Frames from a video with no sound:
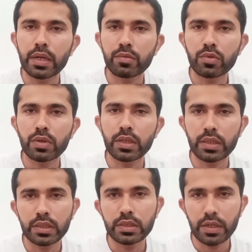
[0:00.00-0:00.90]
came
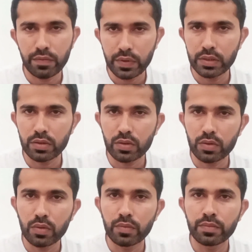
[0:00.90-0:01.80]
together in San
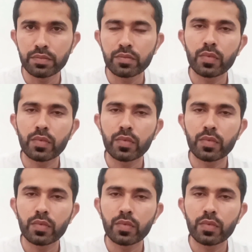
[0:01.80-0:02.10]
Francisco.